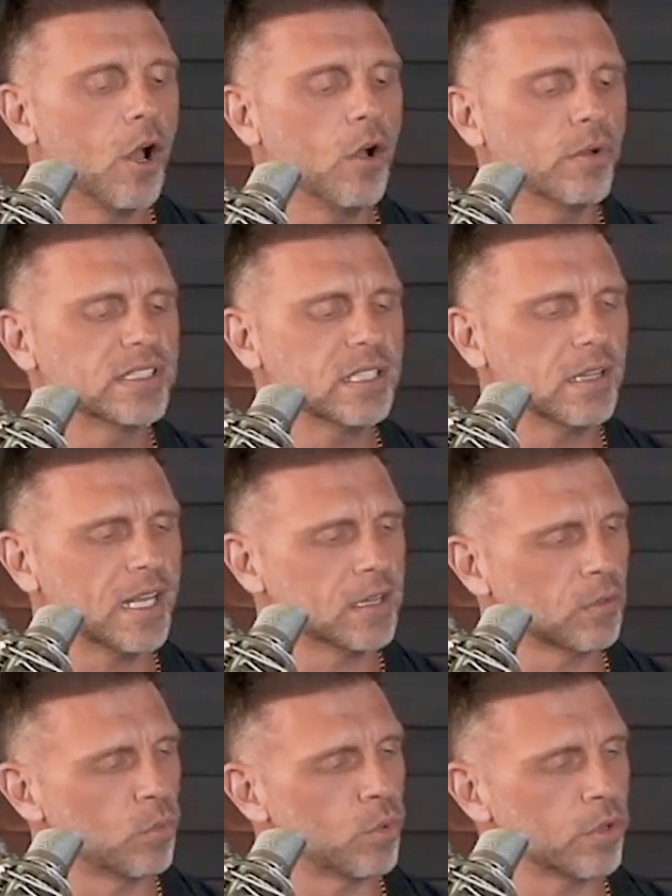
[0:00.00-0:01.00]
Oh, is it
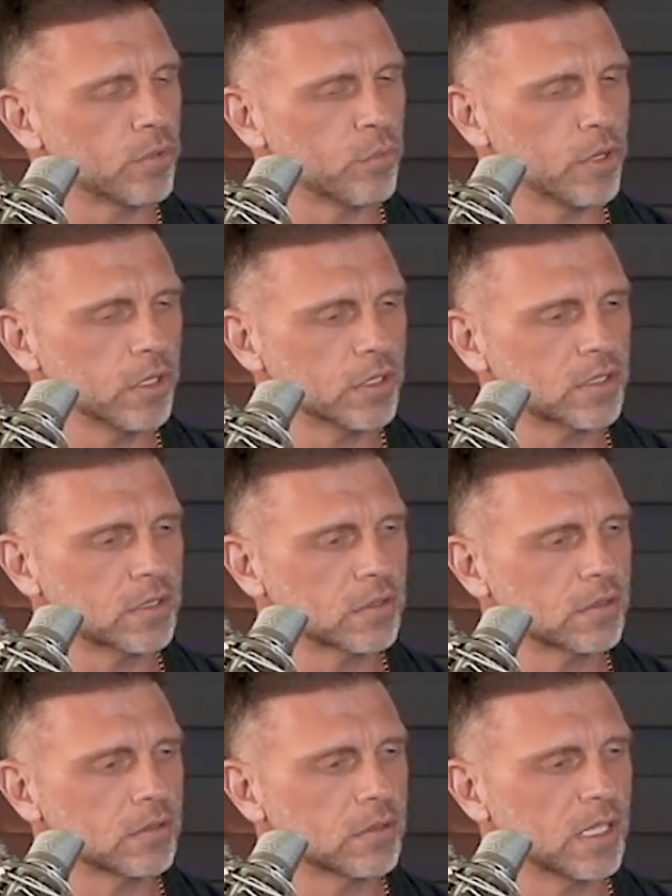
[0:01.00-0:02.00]
like the waterworks?
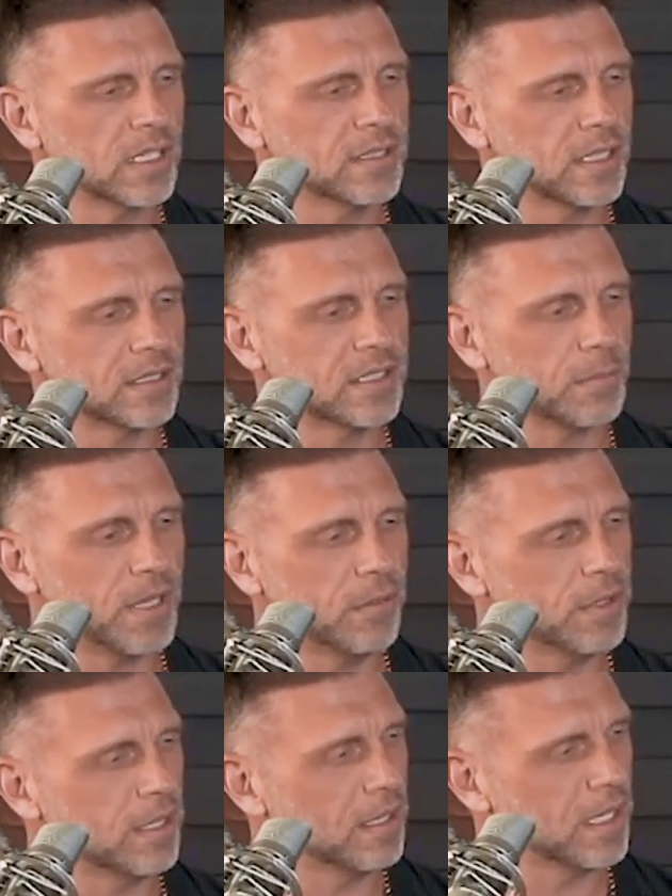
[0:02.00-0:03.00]
Is it
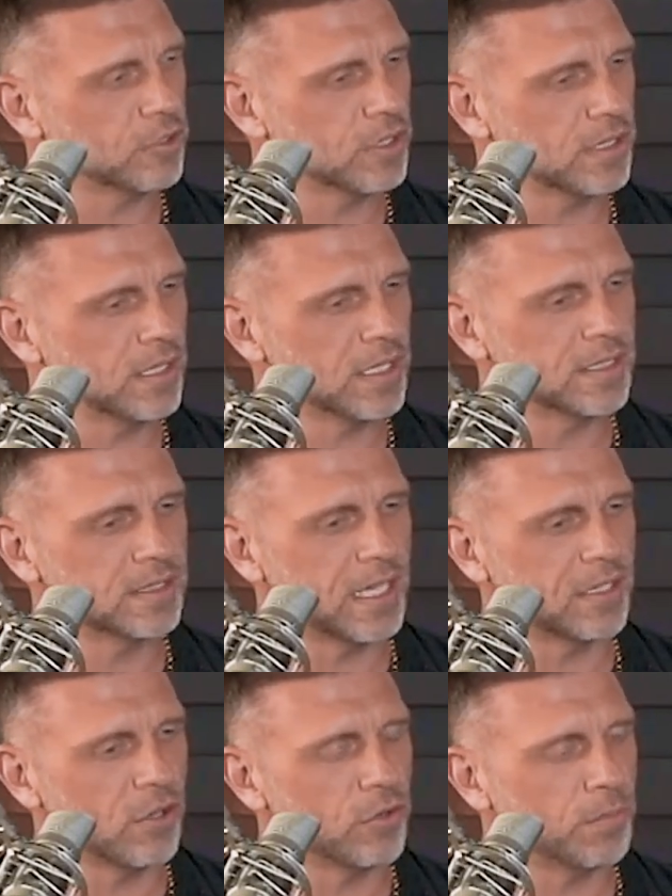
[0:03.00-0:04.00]
somebody with the electricity? Because
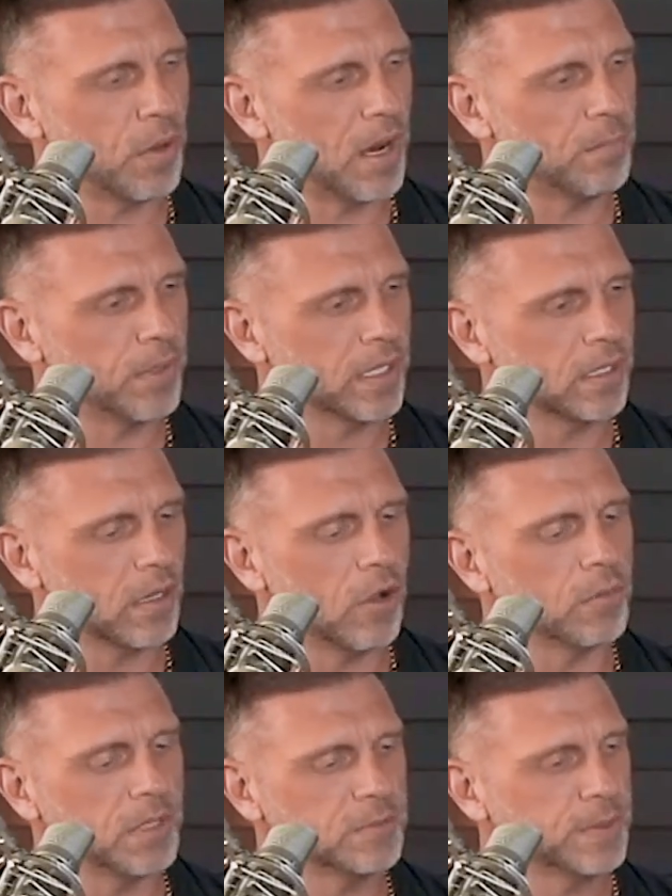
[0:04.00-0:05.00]
they know the property.
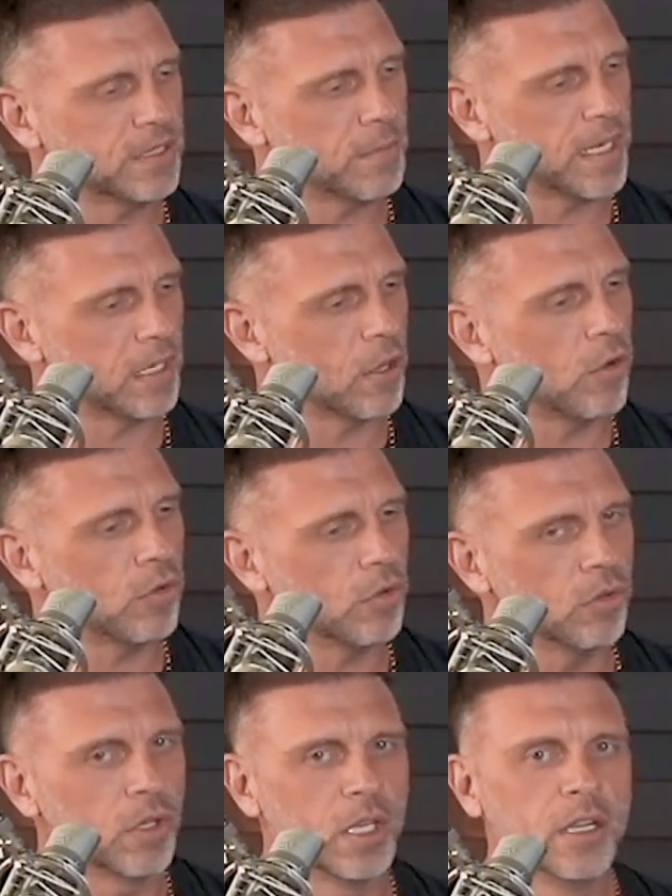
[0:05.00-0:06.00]
Oh, it must be somebody
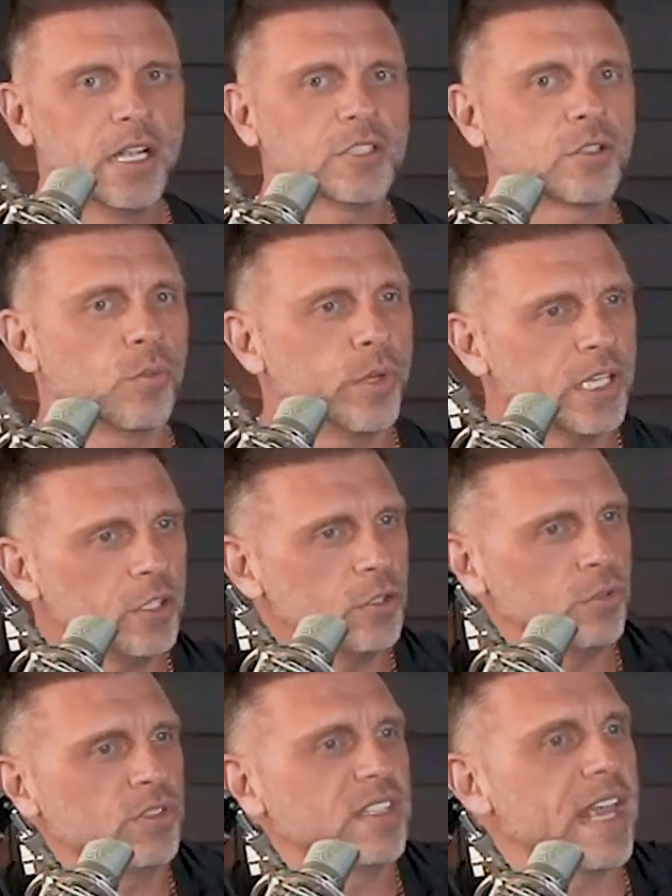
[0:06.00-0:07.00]
local. And so we
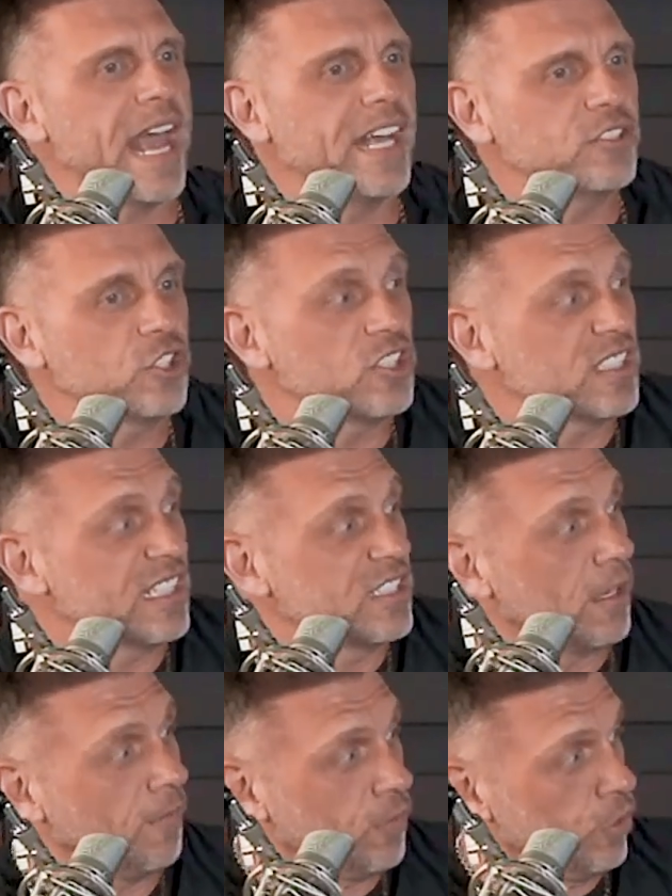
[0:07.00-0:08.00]
use that just to
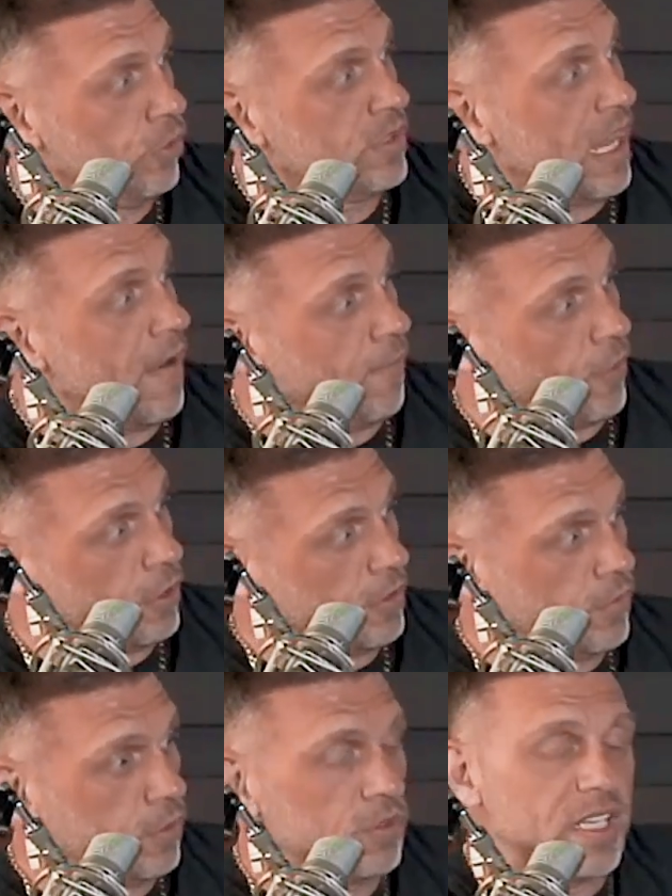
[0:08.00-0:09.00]
diffuse that
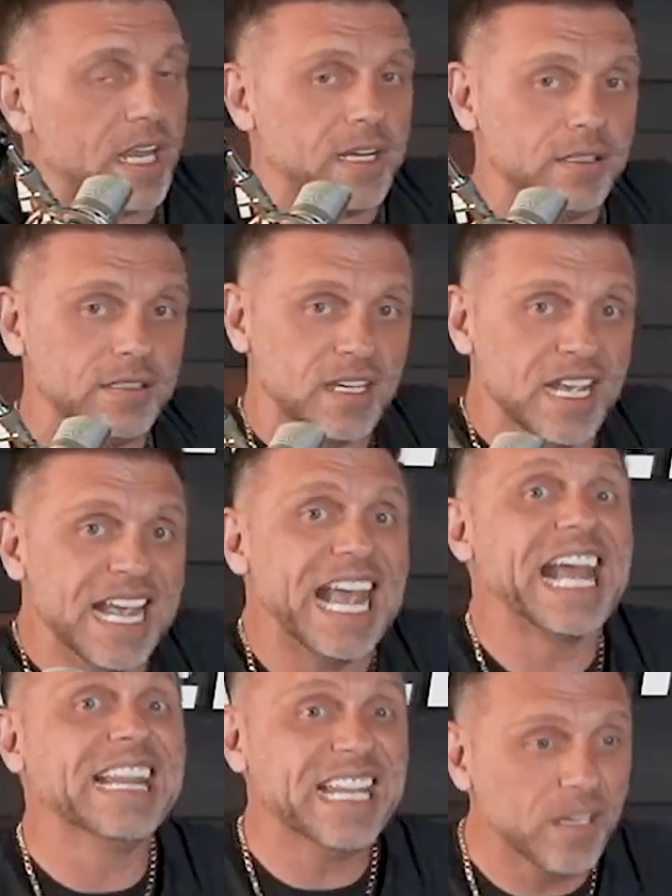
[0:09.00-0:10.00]
first few seconds.
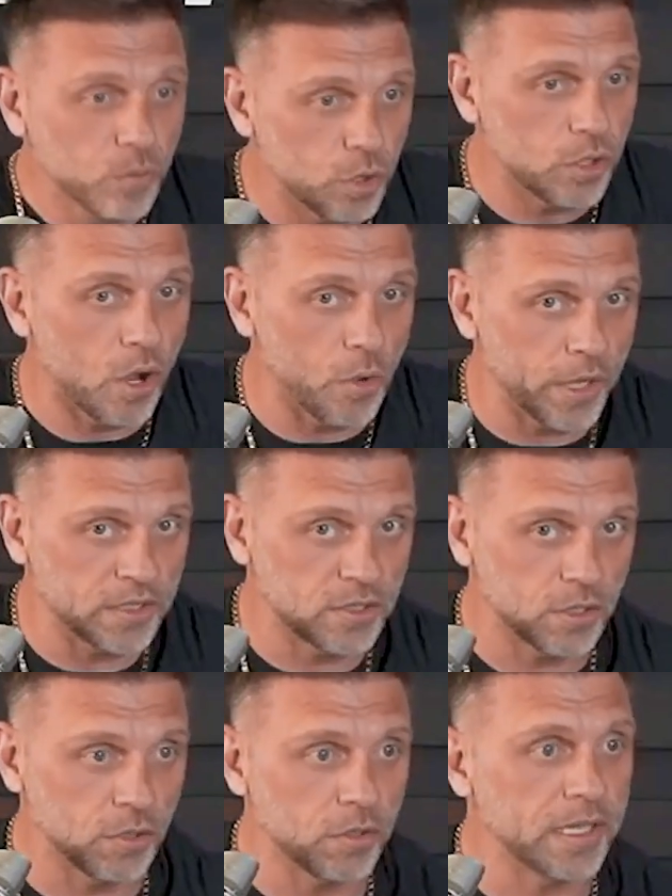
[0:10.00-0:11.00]
And then we'll go
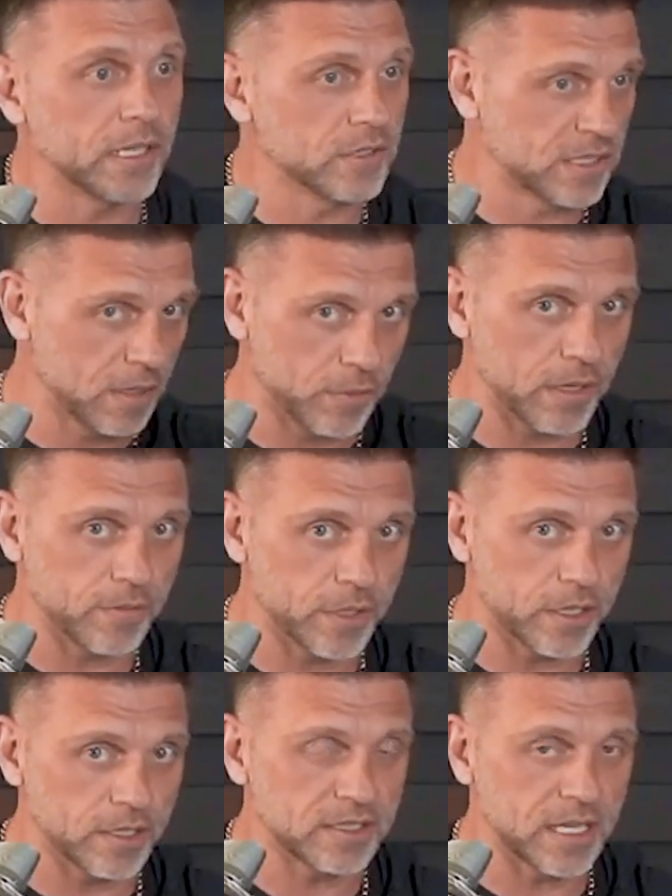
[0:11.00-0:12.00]
into, and they'll say whatever
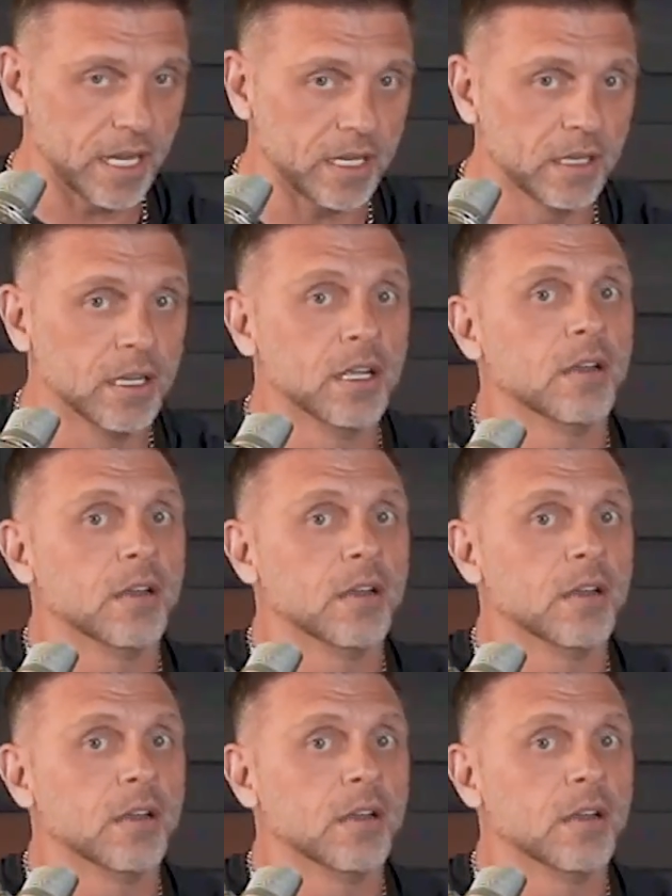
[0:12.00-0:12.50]
they're going to say.